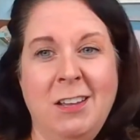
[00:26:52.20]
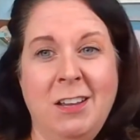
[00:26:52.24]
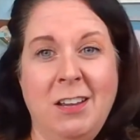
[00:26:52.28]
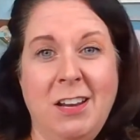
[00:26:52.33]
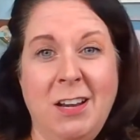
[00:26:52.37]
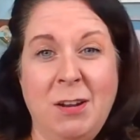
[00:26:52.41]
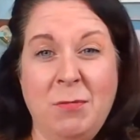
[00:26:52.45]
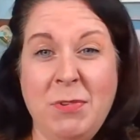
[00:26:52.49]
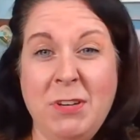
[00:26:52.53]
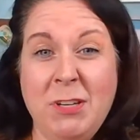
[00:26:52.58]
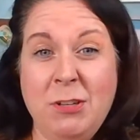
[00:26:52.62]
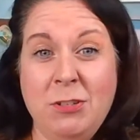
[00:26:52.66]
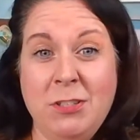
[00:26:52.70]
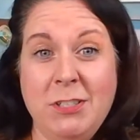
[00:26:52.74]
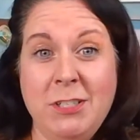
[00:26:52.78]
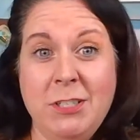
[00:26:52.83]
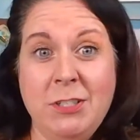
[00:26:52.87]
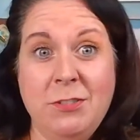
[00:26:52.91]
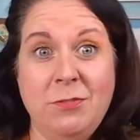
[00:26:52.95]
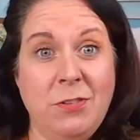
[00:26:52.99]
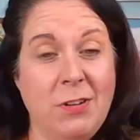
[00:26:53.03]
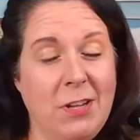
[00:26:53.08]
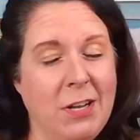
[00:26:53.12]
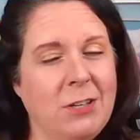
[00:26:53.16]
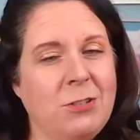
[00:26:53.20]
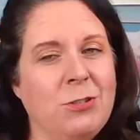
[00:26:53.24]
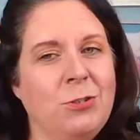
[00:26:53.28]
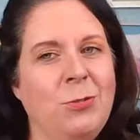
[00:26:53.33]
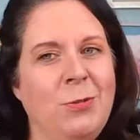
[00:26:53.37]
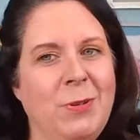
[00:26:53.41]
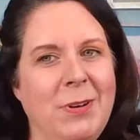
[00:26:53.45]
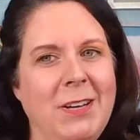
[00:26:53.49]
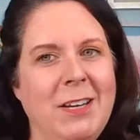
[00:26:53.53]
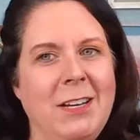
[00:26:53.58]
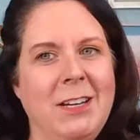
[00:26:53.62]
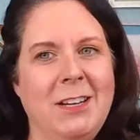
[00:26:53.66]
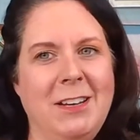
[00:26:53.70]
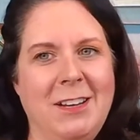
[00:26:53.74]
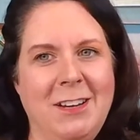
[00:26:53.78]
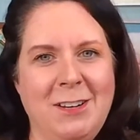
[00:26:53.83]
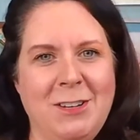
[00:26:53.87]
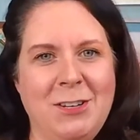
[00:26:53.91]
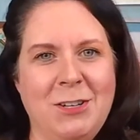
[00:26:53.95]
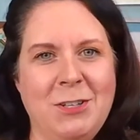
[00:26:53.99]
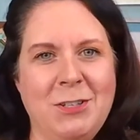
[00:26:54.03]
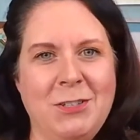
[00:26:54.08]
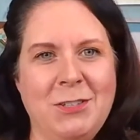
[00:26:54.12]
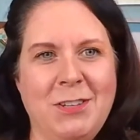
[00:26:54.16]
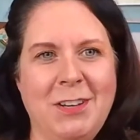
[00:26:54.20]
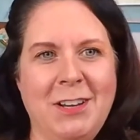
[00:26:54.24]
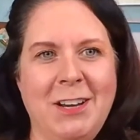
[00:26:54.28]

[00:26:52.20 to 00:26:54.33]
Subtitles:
and I've been doing this for like 20 years.